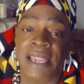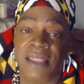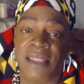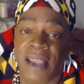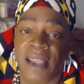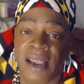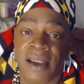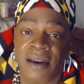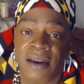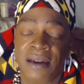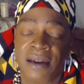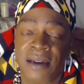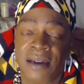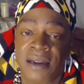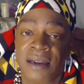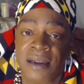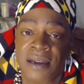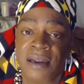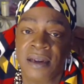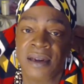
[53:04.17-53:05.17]
that.
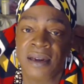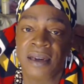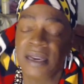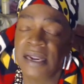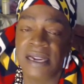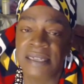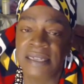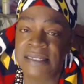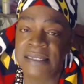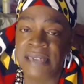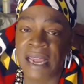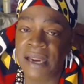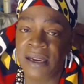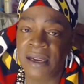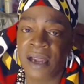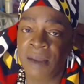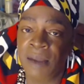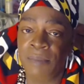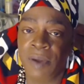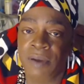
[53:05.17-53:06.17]
It's not a
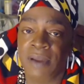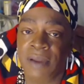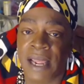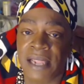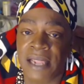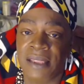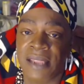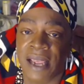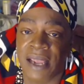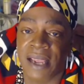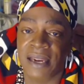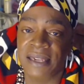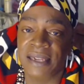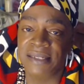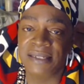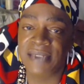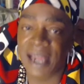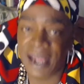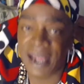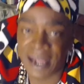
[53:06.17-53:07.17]
gumbo like that.
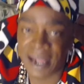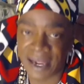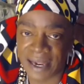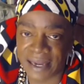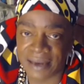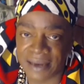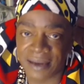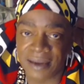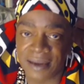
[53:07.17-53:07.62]
It's not.